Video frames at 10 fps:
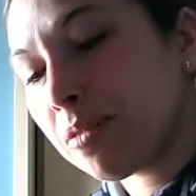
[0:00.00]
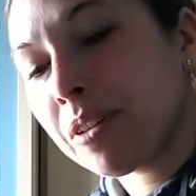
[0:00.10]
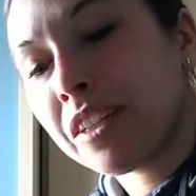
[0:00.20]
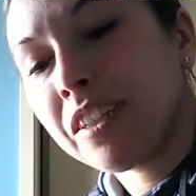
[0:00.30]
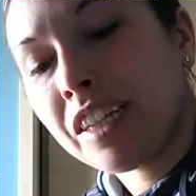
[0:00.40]
that were
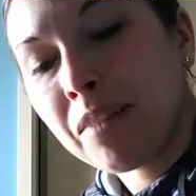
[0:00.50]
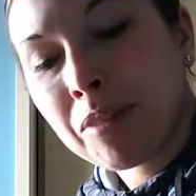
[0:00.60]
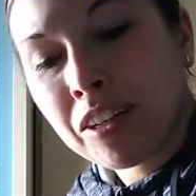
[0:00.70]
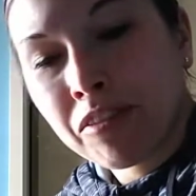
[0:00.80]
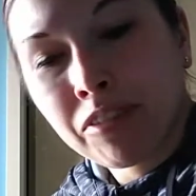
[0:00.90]
the same
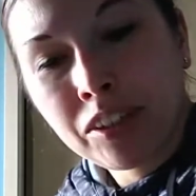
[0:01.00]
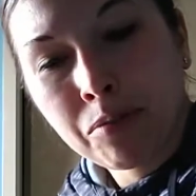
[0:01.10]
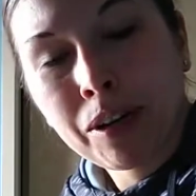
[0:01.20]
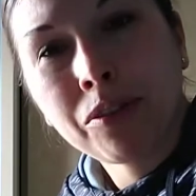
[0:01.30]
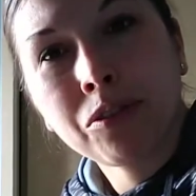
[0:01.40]
and different
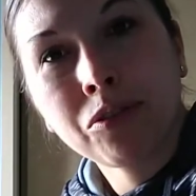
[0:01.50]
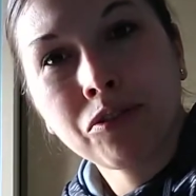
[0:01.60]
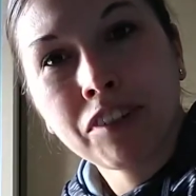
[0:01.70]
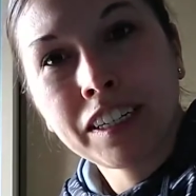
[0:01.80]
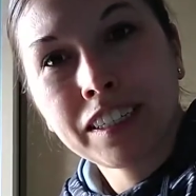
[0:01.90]
about those
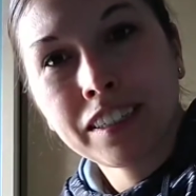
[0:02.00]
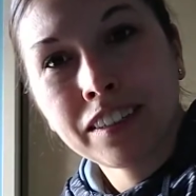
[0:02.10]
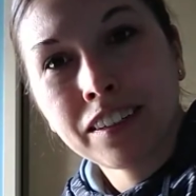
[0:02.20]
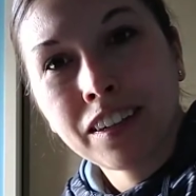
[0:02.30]
friends.